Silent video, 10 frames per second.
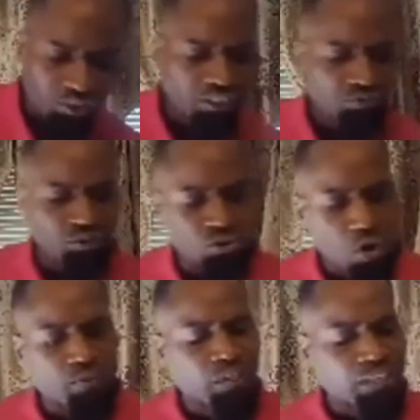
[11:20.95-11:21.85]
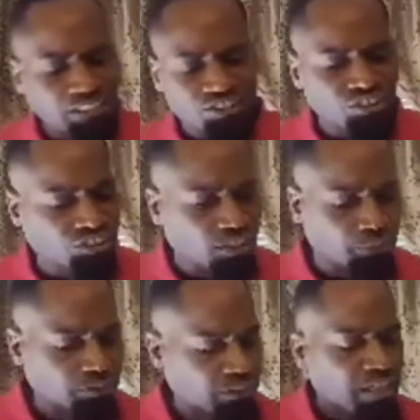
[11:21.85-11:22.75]
He's restoring
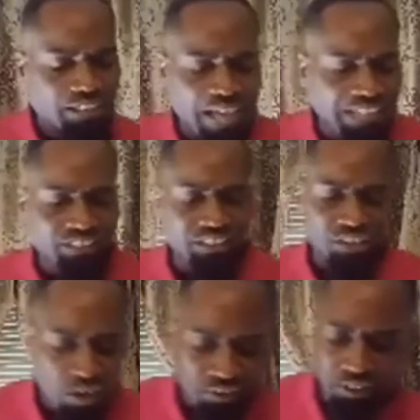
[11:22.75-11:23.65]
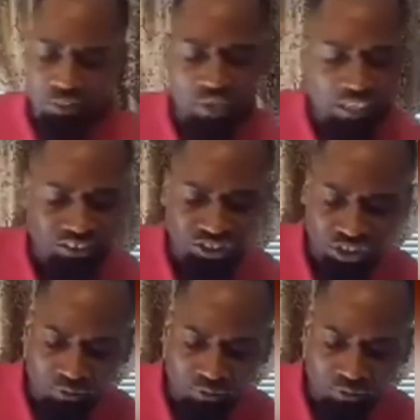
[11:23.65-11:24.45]
relationships, not just earthly relationships,